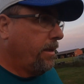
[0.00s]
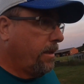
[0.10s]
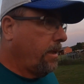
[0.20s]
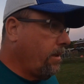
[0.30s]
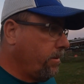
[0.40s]

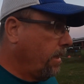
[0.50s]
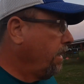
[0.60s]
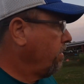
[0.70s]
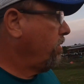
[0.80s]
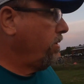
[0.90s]
including
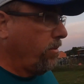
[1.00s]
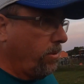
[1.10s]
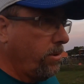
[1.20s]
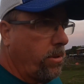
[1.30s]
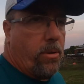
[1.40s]
Leroy the
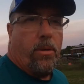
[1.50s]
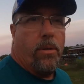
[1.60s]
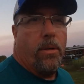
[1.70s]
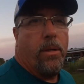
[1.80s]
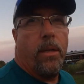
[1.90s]
rooster,
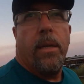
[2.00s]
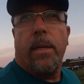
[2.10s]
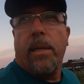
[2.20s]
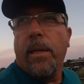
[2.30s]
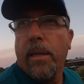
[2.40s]

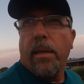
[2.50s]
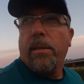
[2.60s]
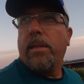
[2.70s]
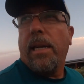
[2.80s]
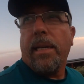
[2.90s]

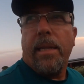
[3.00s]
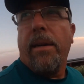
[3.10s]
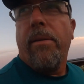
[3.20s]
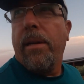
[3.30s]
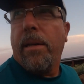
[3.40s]
looks like
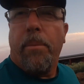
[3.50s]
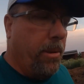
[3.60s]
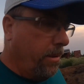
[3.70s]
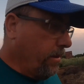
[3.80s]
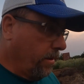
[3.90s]
they're up
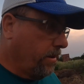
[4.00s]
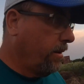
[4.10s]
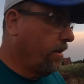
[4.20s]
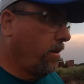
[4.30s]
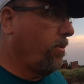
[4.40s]

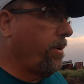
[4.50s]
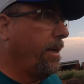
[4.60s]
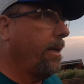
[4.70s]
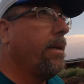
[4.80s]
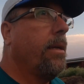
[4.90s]

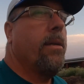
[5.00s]
already.